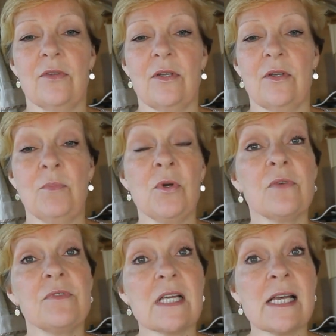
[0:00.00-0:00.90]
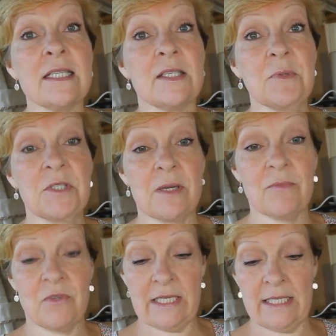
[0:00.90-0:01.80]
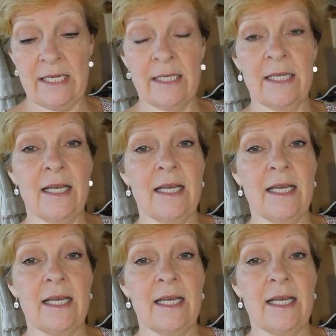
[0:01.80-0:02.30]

the Book of Dust, which I'm reading,